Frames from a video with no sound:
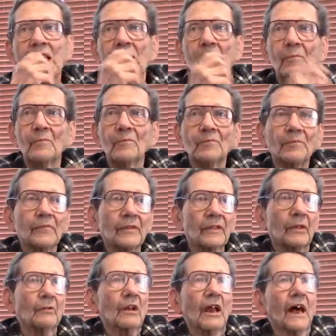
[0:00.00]

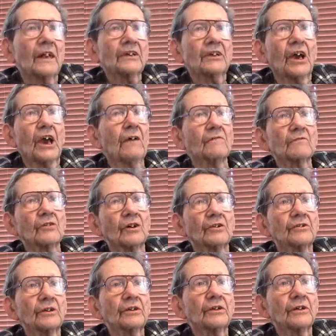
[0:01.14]
There's a lot of caves on
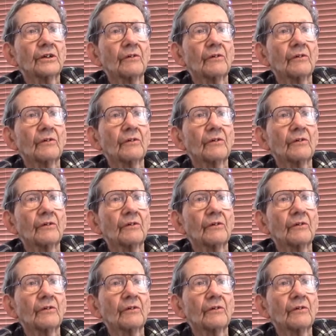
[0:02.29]
Tinian.